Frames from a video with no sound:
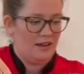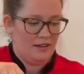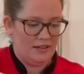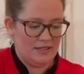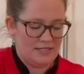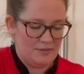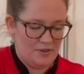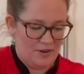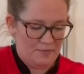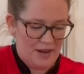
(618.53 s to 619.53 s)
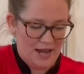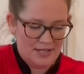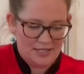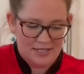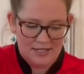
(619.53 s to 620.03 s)
Get some of our
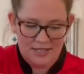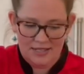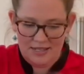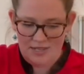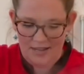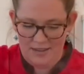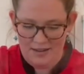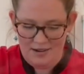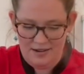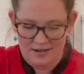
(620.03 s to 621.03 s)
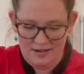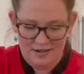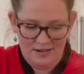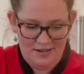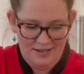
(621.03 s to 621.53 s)
pasta in there.
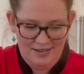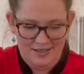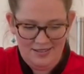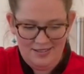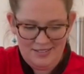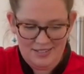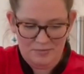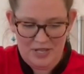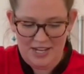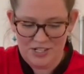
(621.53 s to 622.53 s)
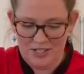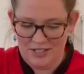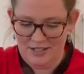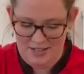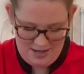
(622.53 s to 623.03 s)
Splash a
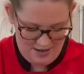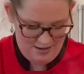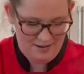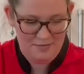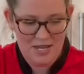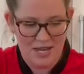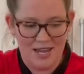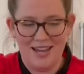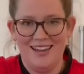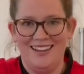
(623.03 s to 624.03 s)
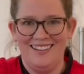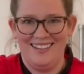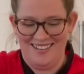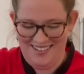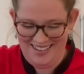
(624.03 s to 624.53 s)
little on me, you
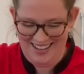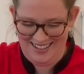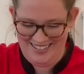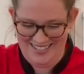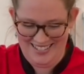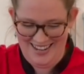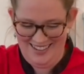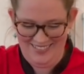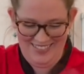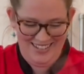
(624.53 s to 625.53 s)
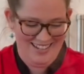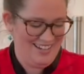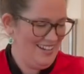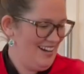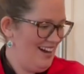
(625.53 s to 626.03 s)
know, all that good stuff.
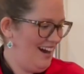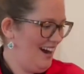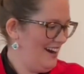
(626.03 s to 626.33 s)
All